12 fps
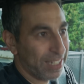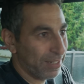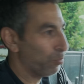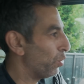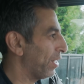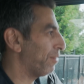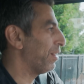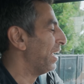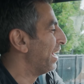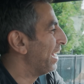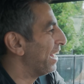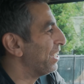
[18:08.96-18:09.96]
and whatever.
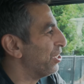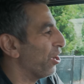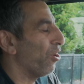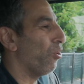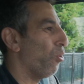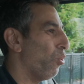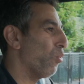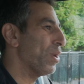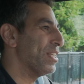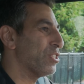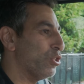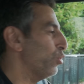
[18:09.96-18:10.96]
You
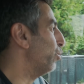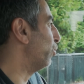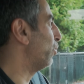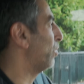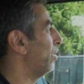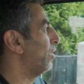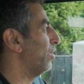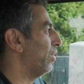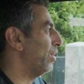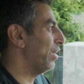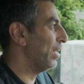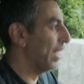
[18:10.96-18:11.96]
always do
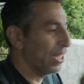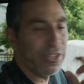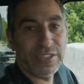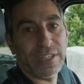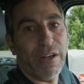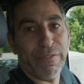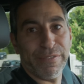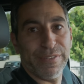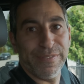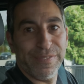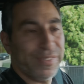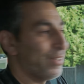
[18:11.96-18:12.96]
it yourself,
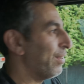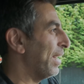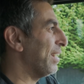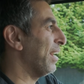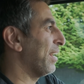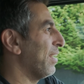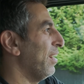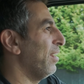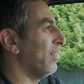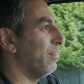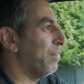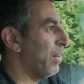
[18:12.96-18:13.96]
right? Like
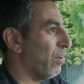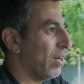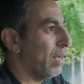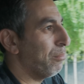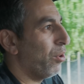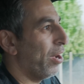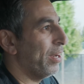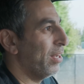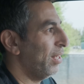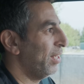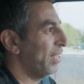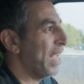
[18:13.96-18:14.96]
the Veyron I bought,
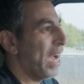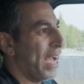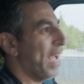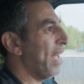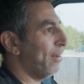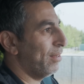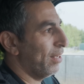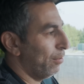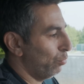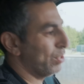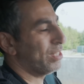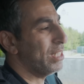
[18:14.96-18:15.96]
yeah, I had
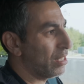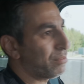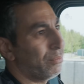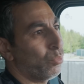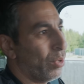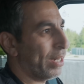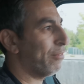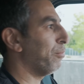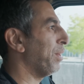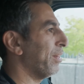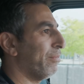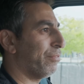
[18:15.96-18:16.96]
receipts from whatever,
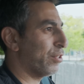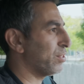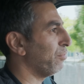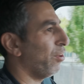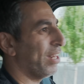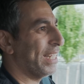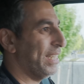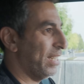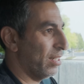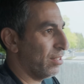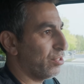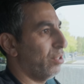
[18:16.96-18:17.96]
but first of all, I
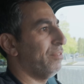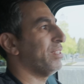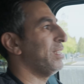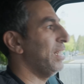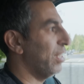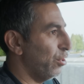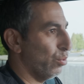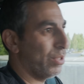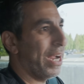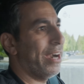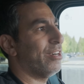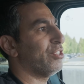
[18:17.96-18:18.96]
needed a service, needed new
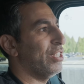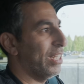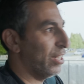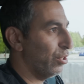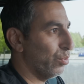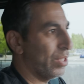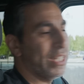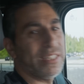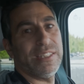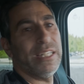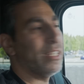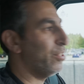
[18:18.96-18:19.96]
tires, needed new
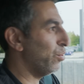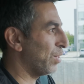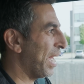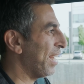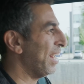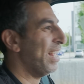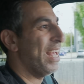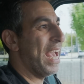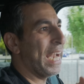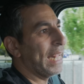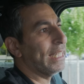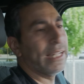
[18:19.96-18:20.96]
this, needed new that,
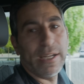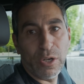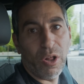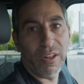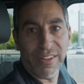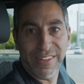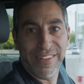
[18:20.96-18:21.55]
and I did it all.